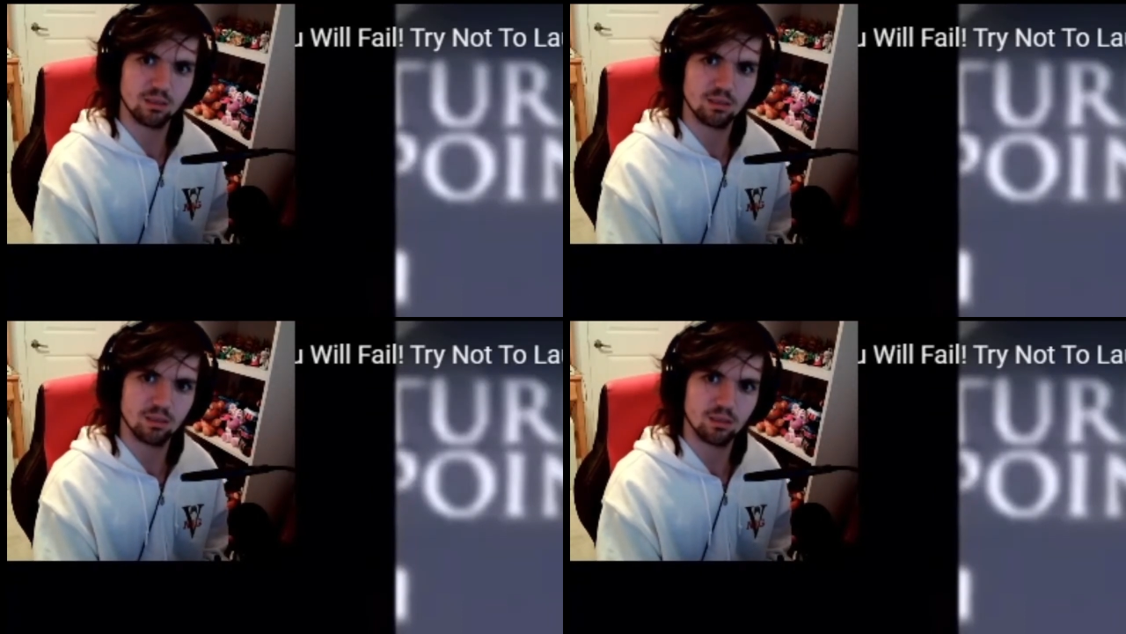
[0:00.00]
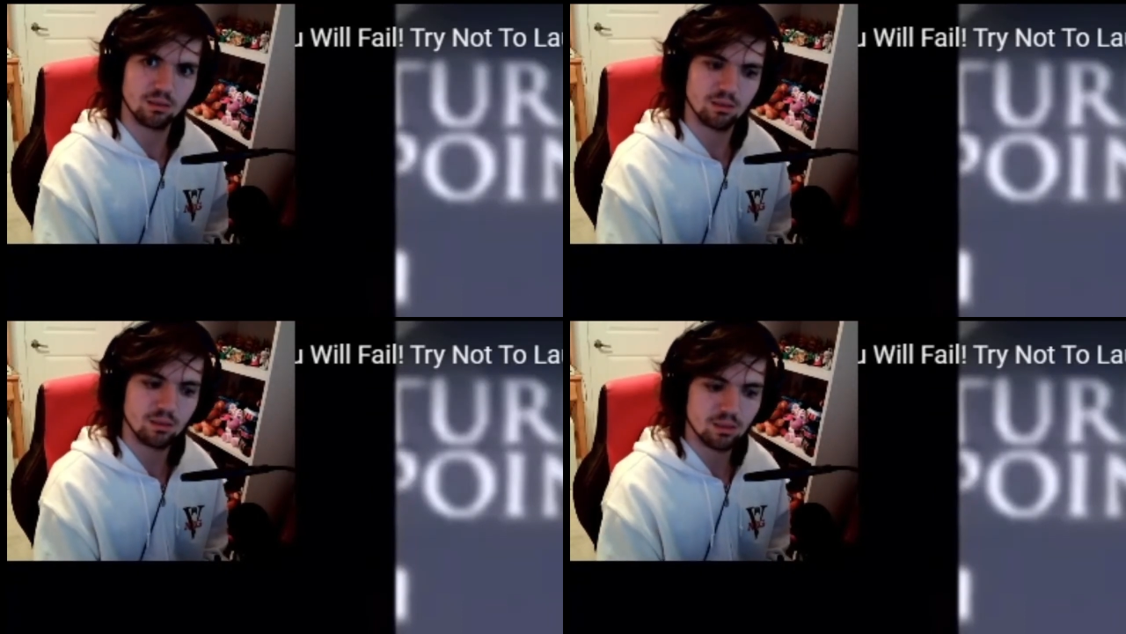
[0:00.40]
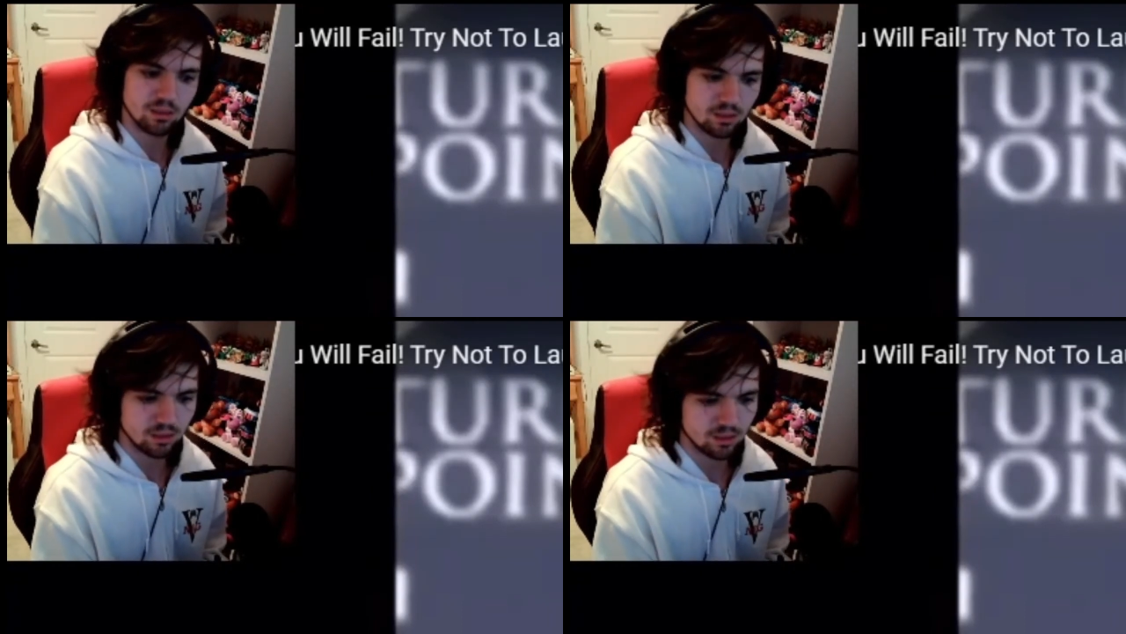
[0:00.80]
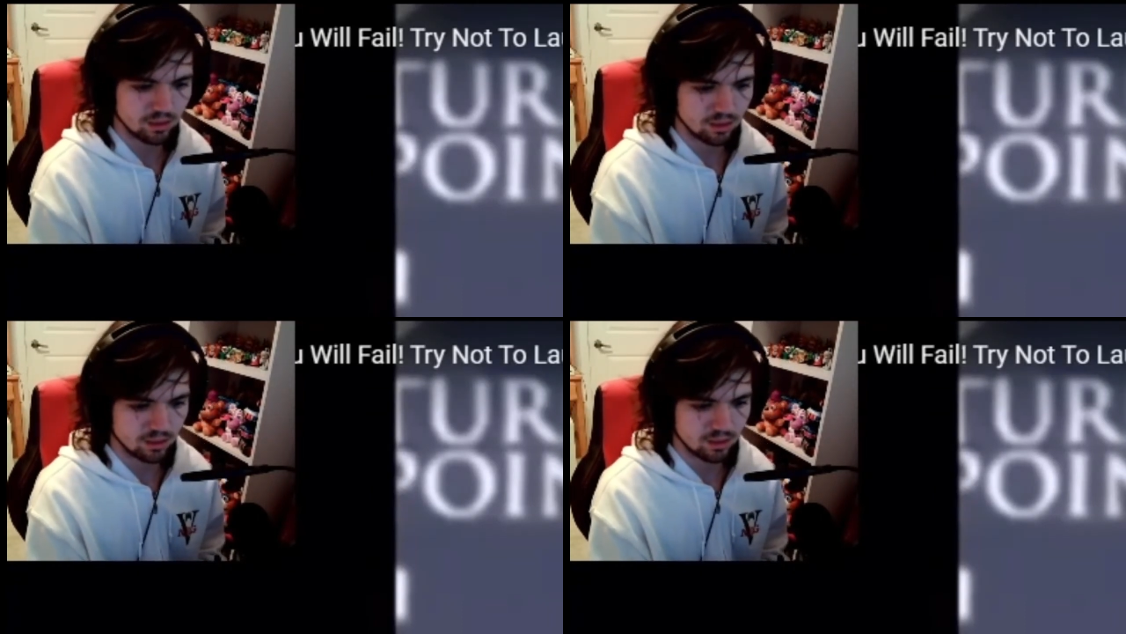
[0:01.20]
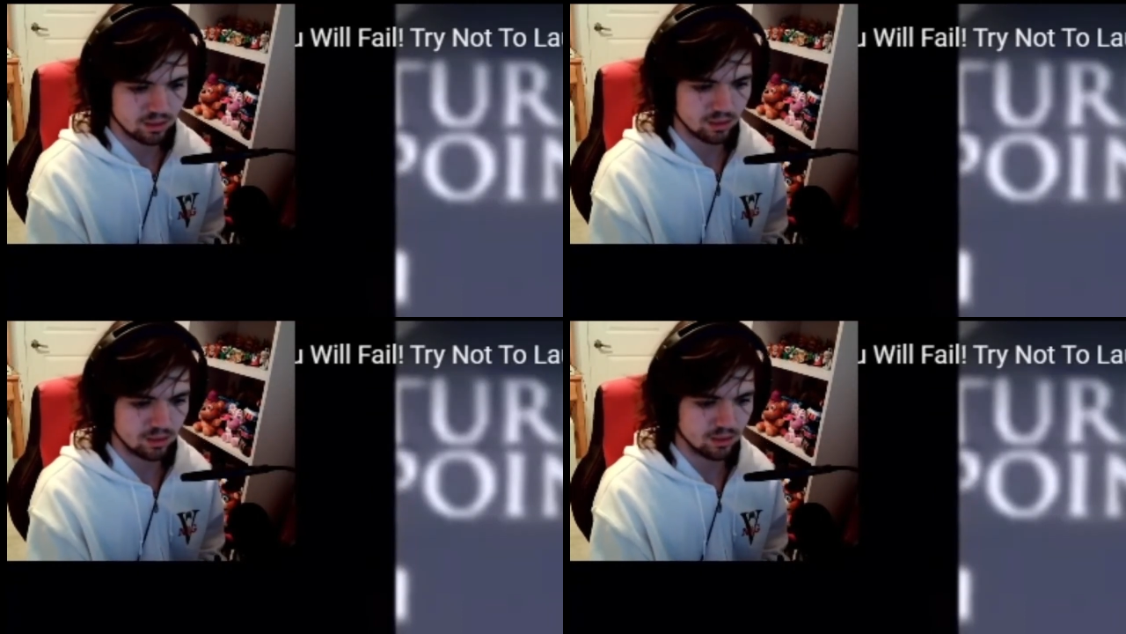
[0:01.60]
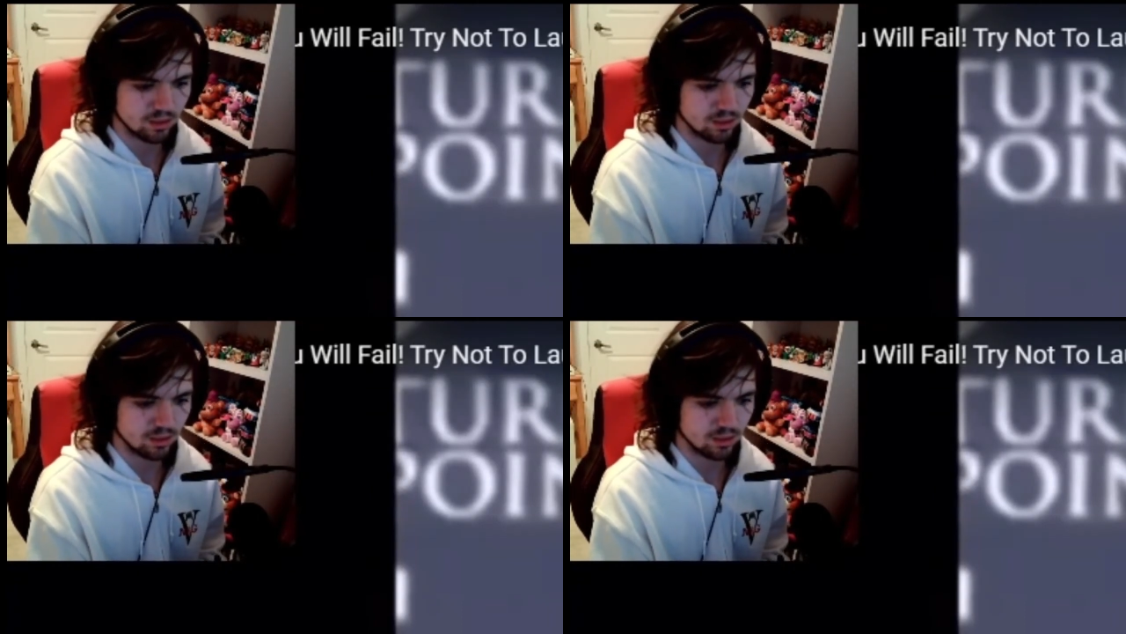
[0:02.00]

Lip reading: (silence)